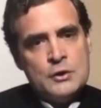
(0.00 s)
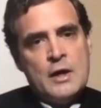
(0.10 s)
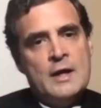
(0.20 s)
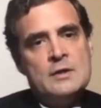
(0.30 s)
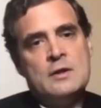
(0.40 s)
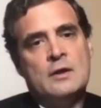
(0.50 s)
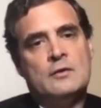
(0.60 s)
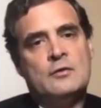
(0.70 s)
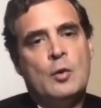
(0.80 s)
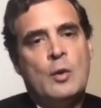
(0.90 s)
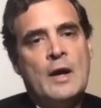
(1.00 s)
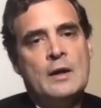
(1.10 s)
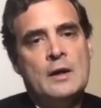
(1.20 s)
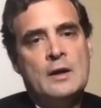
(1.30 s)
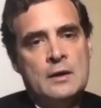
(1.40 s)
change that is required
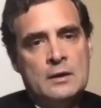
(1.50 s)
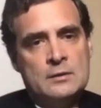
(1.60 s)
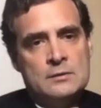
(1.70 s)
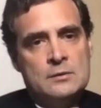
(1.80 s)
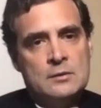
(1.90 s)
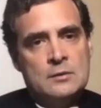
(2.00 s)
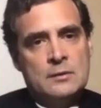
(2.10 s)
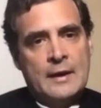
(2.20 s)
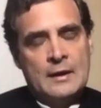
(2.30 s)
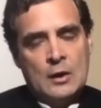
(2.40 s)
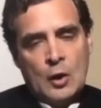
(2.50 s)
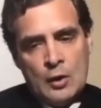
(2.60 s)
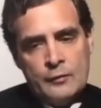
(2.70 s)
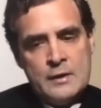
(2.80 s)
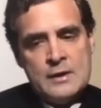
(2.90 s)
in India. And a lot
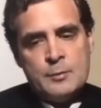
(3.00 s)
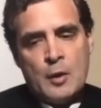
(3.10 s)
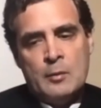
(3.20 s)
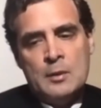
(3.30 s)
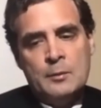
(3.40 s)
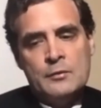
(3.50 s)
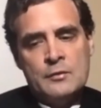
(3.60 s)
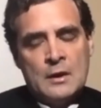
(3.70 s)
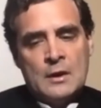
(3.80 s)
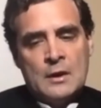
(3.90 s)
of these problems